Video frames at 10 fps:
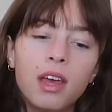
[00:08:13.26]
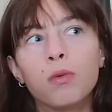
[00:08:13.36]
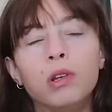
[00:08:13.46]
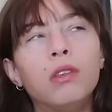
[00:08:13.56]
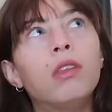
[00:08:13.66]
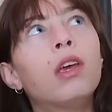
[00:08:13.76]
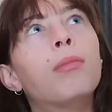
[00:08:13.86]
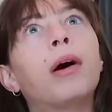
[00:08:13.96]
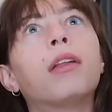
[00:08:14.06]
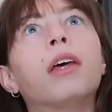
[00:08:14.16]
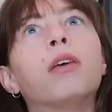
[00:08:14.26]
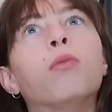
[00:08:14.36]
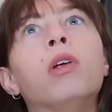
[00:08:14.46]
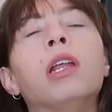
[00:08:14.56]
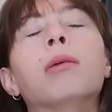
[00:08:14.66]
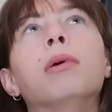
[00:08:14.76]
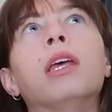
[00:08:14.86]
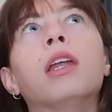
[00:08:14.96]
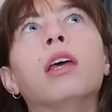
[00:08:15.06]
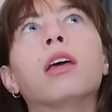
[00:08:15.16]
When you think about like reading the
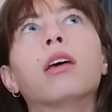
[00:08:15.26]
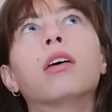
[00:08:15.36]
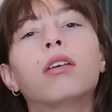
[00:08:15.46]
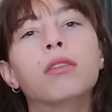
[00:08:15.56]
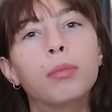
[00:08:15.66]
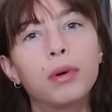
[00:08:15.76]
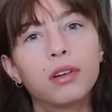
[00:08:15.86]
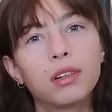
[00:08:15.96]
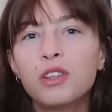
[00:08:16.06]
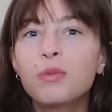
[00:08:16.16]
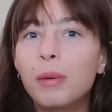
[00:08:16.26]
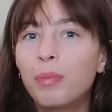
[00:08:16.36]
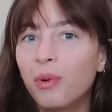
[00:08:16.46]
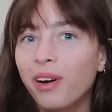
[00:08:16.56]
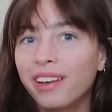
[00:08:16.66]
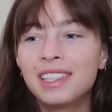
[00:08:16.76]
beginning of a book, it feels a bit boring.